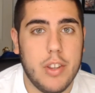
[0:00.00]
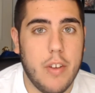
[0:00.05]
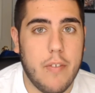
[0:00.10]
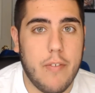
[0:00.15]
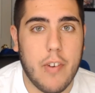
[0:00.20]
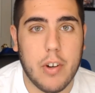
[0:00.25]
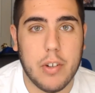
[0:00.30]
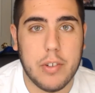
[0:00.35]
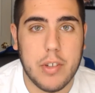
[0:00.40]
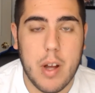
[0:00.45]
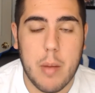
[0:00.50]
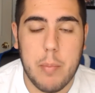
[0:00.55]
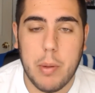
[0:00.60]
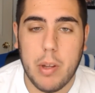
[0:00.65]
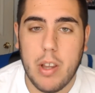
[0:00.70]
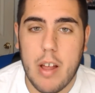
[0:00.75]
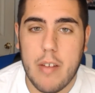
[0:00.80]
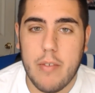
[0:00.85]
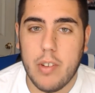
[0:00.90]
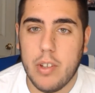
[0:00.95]
the first
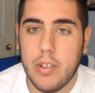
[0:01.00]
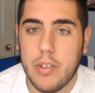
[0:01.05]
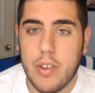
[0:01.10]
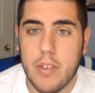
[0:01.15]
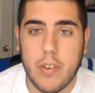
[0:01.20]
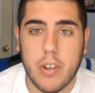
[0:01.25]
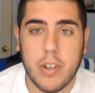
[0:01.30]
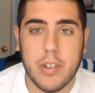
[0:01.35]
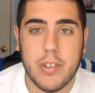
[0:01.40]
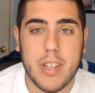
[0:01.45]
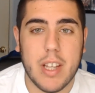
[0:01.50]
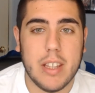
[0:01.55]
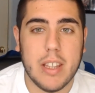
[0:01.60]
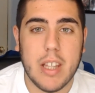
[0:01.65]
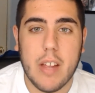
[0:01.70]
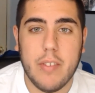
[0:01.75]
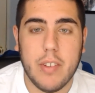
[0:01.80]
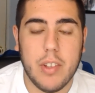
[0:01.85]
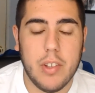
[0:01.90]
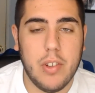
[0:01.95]
couple levels, the first 10
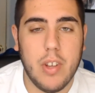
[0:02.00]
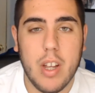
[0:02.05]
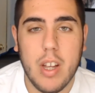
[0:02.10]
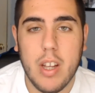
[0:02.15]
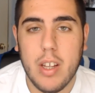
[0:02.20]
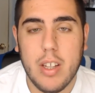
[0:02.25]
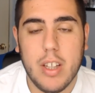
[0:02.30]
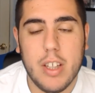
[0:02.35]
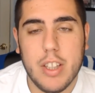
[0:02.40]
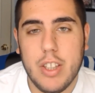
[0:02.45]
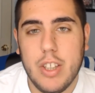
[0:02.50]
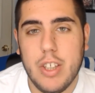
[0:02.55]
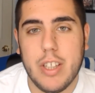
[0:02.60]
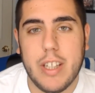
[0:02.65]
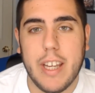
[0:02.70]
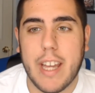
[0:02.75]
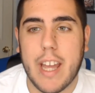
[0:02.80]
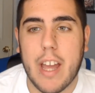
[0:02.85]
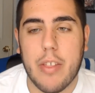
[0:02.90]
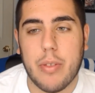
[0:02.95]
levels, you
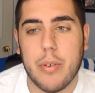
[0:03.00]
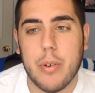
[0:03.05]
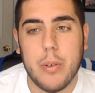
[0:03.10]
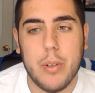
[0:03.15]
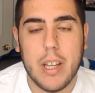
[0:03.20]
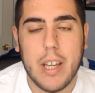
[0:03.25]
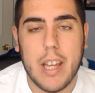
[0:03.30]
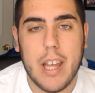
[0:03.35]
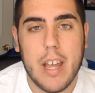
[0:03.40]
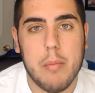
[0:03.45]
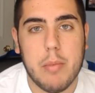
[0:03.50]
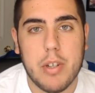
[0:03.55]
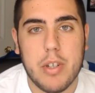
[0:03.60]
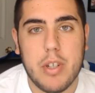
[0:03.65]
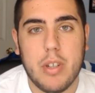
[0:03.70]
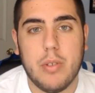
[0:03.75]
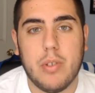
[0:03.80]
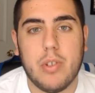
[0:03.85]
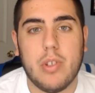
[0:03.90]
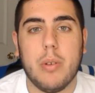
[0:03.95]
can get through in a game or
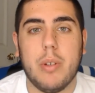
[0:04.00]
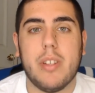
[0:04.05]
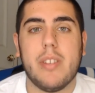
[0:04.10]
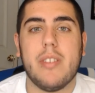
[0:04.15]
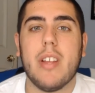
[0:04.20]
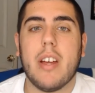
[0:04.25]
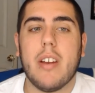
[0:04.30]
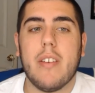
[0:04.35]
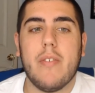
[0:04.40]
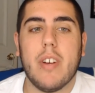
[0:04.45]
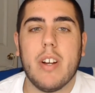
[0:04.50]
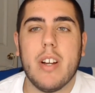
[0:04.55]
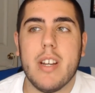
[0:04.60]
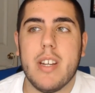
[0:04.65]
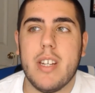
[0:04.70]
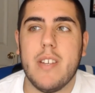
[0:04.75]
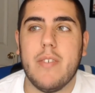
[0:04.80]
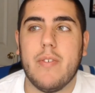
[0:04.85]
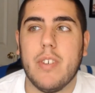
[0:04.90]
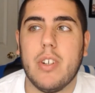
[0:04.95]
two, so it's not a very
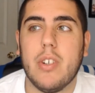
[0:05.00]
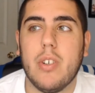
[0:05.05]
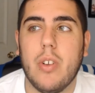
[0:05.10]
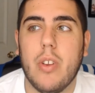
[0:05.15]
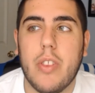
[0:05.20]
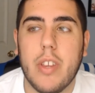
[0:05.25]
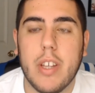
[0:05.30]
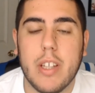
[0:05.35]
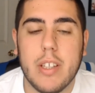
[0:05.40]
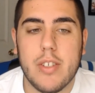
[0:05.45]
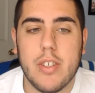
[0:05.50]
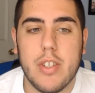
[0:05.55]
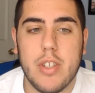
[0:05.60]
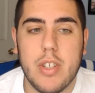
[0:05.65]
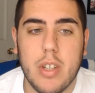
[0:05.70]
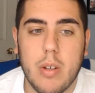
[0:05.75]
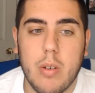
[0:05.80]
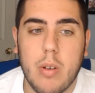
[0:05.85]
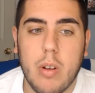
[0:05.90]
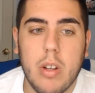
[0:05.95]
difficult thing to
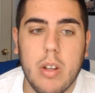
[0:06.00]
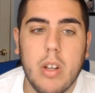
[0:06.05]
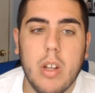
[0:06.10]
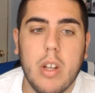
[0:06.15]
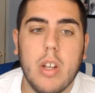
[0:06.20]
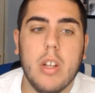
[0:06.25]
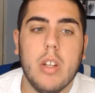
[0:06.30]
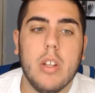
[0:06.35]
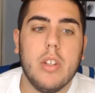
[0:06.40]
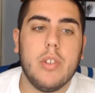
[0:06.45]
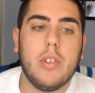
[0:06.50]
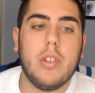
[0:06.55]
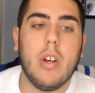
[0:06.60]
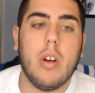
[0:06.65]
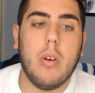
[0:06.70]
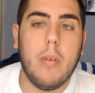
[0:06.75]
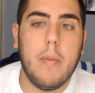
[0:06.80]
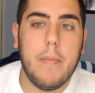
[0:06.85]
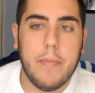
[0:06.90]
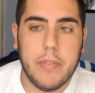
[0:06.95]
do.
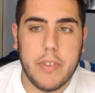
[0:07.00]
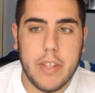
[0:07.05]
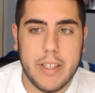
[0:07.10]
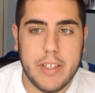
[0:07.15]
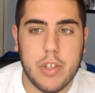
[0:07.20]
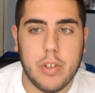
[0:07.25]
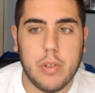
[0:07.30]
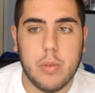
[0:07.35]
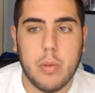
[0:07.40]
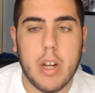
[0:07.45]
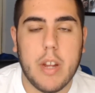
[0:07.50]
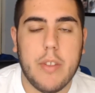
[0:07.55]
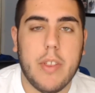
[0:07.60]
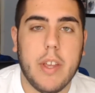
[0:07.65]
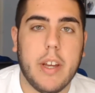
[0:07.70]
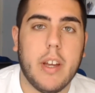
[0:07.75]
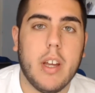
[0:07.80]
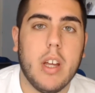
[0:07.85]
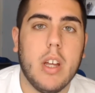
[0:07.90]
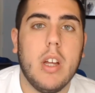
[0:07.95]
So that's just what I
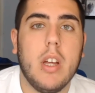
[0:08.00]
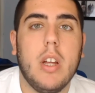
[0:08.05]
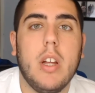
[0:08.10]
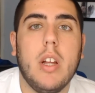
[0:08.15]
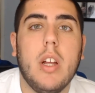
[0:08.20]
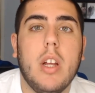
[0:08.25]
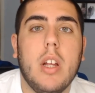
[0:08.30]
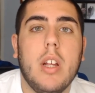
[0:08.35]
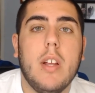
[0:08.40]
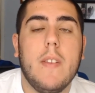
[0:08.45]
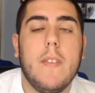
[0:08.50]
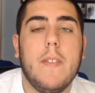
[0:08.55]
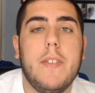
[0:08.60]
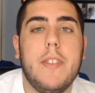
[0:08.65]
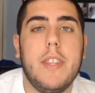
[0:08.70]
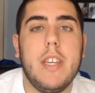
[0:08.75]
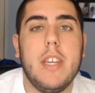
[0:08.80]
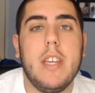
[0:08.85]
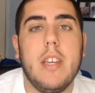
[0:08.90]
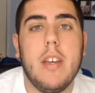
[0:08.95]
think.
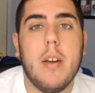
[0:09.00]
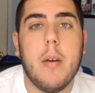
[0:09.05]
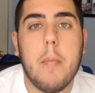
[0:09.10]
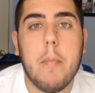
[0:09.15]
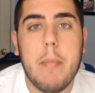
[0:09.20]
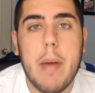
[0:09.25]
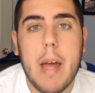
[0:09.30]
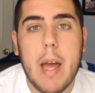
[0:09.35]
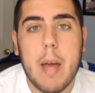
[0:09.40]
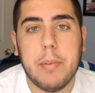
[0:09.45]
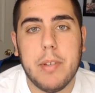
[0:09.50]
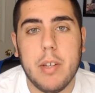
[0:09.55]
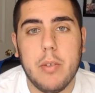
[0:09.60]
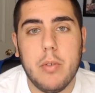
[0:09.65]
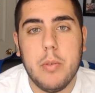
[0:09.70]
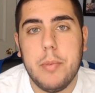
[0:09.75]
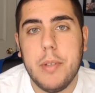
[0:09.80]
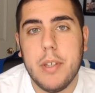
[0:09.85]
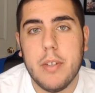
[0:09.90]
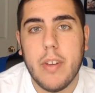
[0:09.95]
The maps
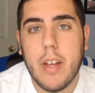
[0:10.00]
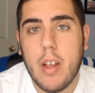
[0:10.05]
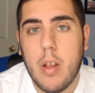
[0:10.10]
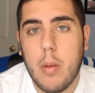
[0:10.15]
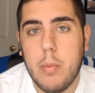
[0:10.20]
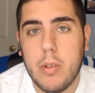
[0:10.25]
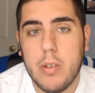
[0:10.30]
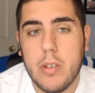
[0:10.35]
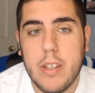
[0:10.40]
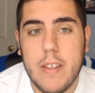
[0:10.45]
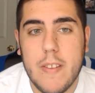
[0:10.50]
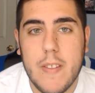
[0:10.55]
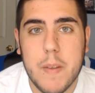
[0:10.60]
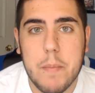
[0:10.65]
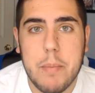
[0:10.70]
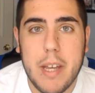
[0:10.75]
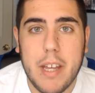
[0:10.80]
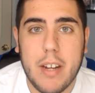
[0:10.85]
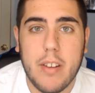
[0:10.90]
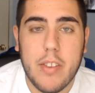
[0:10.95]
that will be available in
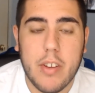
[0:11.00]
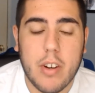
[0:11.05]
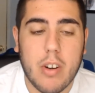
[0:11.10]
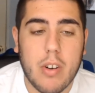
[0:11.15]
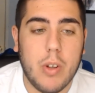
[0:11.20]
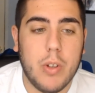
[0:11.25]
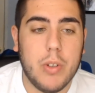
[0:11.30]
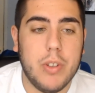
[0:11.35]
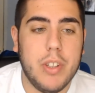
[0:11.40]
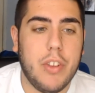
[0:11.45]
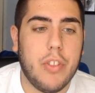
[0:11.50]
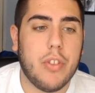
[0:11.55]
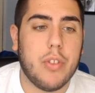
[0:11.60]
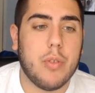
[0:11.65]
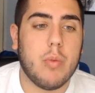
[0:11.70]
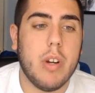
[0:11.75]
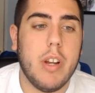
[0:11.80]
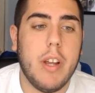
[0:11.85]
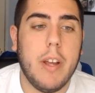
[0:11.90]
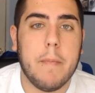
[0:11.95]
the beta, there are only
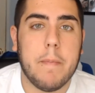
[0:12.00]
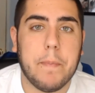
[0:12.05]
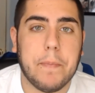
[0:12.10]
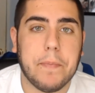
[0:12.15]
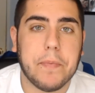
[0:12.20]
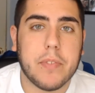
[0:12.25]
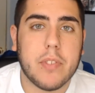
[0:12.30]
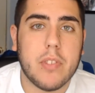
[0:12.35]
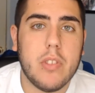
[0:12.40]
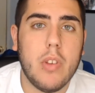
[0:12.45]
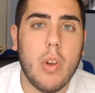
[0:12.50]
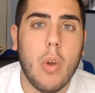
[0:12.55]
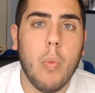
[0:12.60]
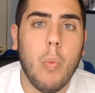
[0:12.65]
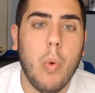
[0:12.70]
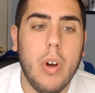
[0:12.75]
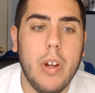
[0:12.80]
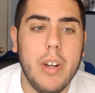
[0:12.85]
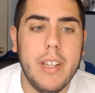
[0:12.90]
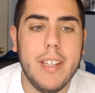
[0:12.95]
3.
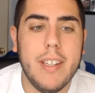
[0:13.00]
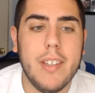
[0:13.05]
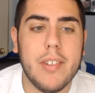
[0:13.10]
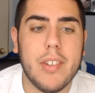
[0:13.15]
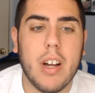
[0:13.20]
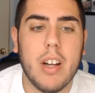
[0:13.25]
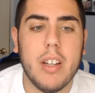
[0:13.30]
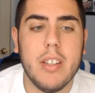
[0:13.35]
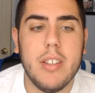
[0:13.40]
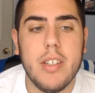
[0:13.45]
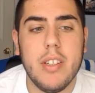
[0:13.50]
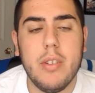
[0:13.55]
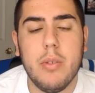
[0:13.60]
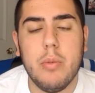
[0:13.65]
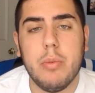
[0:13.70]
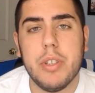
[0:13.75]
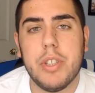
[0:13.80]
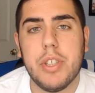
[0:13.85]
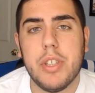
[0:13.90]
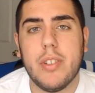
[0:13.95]
One is Hunted,
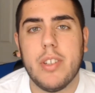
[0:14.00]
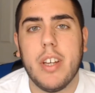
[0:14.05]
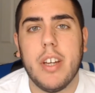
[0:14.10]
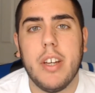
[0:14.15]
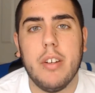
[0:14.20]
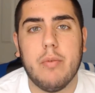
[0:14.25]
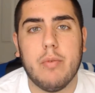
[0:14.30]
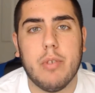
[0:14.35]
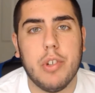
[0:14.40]
which is a